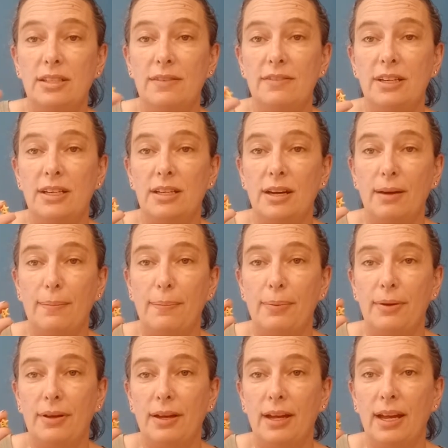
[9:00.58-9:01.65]
divvied up
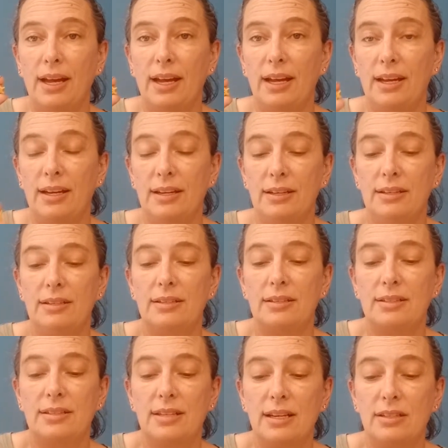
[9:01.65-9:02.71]
and
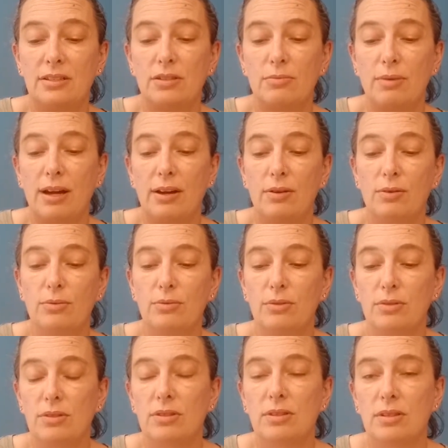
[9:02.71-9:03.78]
sent around,